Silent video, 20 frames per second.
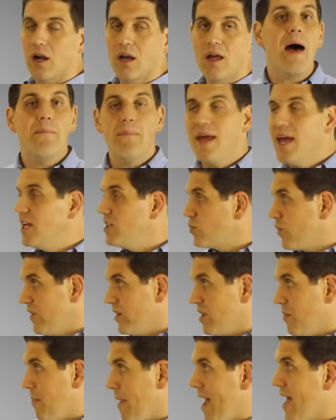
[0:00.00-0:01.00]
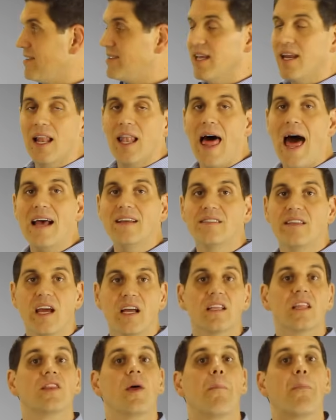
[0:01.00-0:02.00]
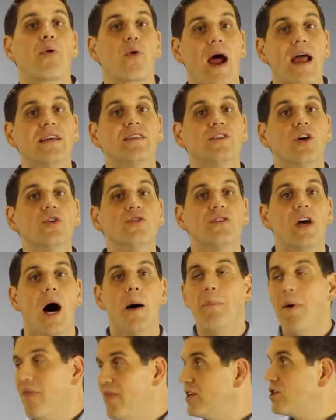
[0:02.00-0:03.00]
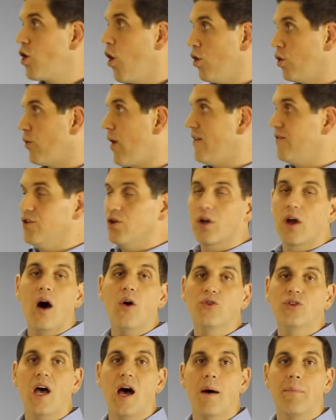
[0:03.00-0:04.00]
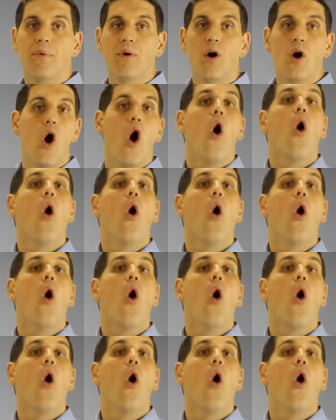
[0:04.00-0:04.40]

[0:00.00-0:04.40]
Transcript: That means when the demand's inelastic, the price goes up and the total revenue goes up.